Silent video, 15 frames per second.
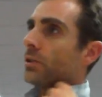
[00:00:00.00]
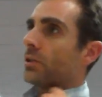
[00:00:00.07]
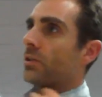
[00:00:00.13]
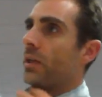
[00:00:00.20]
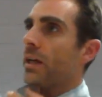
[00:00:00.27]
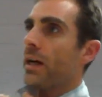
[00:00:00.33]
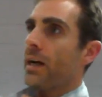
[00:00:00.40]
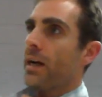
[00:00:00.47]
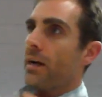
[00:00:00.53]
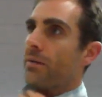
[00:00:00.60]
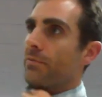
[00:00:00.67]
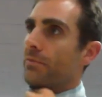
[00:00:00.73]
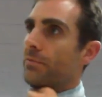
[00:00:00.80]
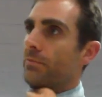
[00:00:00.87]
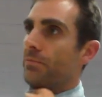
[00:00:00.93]
Say
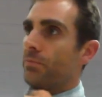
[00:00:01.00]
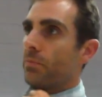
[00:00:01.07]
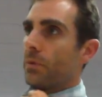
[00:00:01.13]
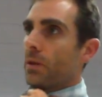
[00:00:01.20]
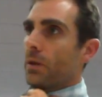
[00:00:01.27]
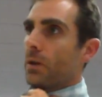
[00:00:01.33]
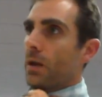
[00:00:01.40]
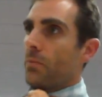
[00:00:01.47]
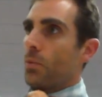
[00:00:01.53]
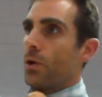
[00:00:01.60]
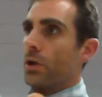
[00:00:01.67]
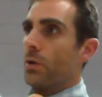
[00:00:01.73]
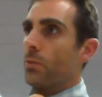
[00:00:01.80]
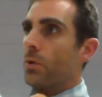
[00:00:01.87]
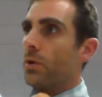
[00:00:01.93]
I'm
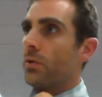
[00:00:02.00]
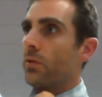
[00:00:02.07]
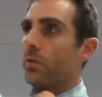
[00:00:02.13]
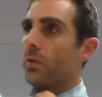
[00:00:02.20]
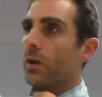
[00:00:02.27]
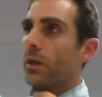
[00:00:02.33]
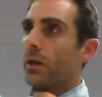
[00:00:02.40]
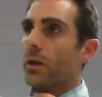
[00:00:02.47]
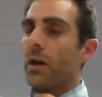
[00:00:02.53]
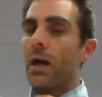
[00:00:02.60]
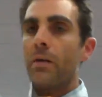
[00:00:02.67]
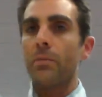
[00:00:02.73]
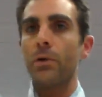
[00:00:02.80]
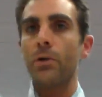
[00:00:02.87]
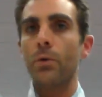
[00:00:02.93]
working with a
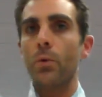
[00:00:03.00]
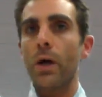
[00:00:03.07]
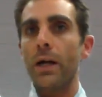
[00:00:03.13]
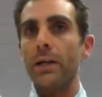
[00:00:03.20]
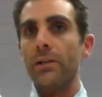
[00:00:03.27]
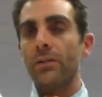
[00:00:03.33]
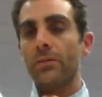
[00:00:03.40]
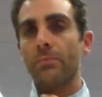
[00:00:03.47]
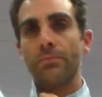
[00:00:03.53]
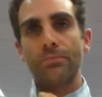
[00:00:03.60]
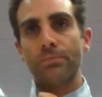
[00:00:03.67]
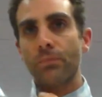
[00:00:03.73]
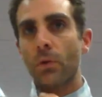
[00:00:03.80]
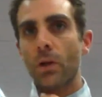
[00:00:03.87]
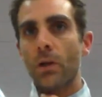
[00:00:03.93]
climber who weighs
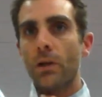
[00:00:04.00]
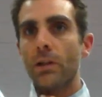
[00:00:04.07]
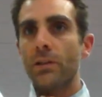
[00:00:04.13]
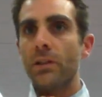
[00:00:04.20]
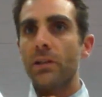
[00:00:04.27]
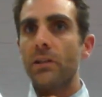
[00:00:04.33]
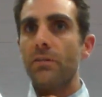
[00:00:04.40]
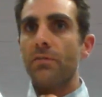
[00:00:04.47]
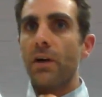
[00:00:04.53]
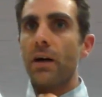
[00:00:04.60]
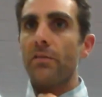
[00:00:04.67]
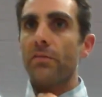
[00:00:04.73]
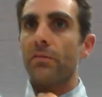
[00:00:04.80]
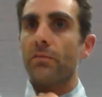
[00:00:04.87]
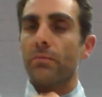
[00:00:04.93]

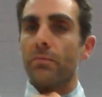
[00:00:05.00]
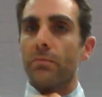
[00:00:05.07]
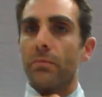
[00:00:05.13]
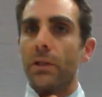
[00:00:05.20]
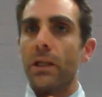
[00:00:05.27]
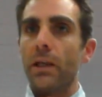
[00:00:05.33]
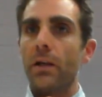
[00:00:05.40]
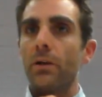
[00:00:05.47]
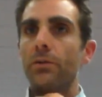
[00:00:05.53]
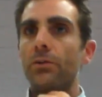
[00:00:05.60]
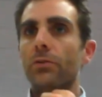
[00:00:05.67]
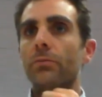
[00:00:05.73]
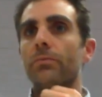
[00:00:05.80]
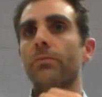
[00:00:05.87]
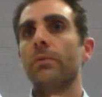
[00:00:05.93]
65 kilos,
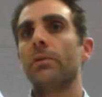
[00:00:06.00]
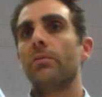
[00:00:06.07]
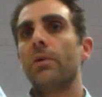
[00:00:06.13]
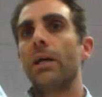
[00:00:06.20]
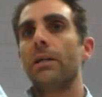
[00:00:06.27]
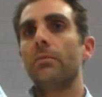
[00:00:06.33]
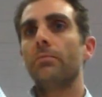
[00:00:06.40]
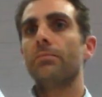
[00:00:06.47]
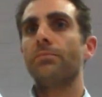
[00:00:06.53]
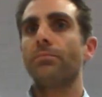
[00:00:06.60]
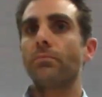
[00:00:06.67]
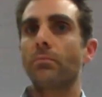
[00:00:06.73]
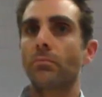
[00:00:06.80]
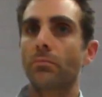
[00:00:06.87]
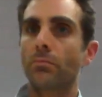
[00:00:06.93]
right? Well,
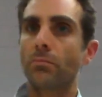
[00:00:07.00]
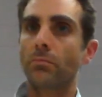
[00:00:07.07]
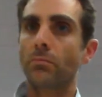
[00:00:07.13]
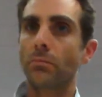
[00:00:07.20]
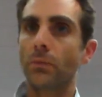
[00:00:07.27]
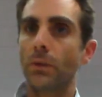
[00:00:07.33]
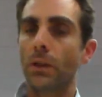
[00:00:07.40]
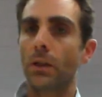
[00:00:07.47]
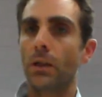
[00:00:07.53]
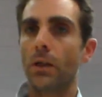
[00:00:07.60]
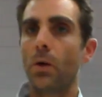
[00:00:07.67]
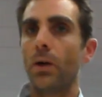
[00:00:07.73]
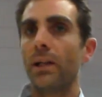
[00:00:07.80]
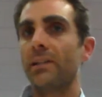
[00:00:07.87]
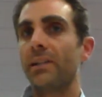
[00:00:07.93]

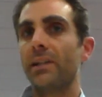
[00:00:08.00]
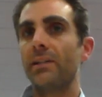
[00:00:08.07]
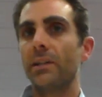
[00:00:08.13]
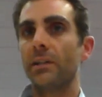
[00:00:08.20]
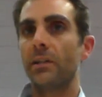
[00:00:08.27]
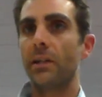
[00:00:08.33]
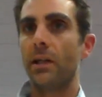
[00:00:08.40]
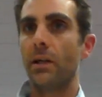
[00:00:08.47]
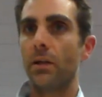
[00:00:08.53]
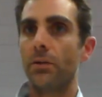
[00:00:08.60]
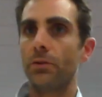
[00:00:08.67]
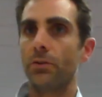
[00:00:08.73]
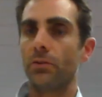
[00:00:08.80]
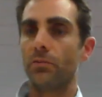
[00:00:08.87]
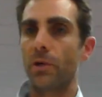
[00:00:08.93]
let's say 60
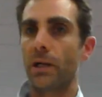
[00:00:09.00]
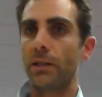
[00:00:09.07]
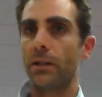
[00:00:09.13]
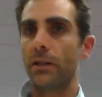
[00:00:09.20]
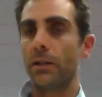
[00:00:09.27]
kilos, right?